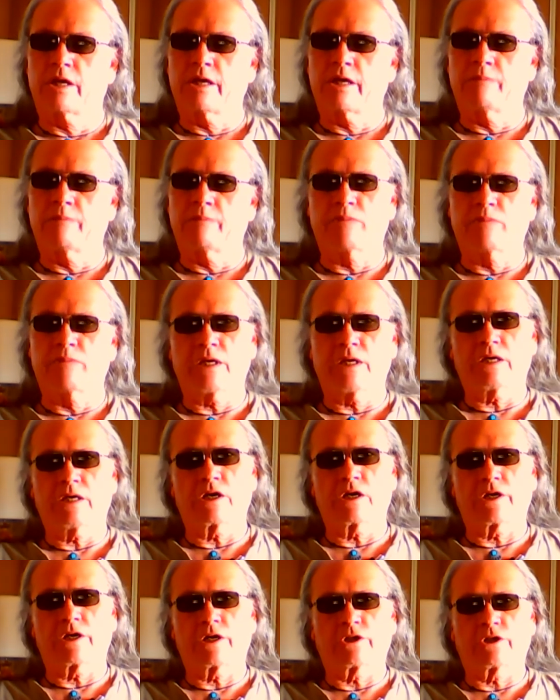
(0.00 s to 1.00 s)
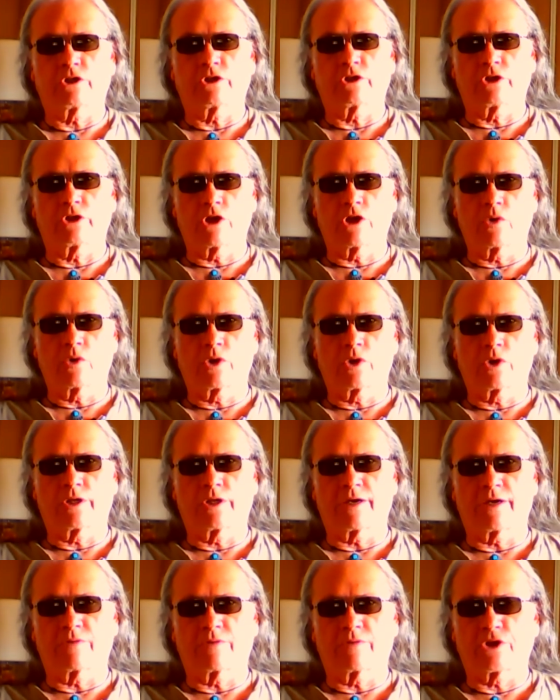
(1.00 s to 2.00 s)
And being on a lower
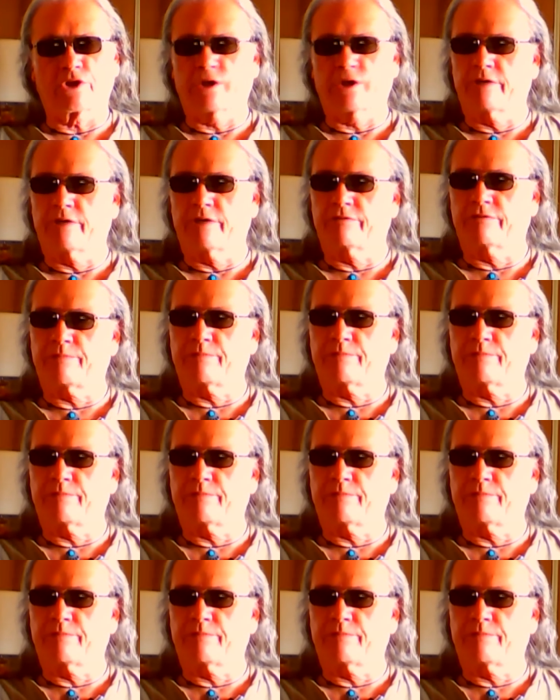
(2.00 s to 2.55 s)
level of